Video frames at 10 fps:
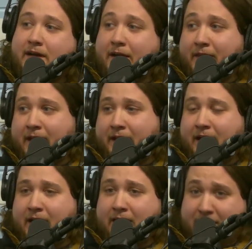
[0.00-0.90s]
And then
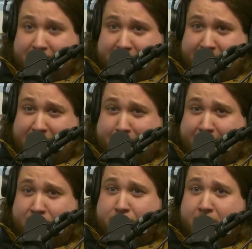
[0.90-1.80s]
uh, he
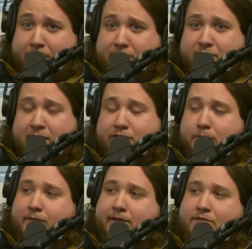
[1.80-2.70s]
made the jump to try to do
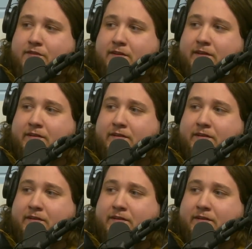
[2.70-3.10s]
it professionally.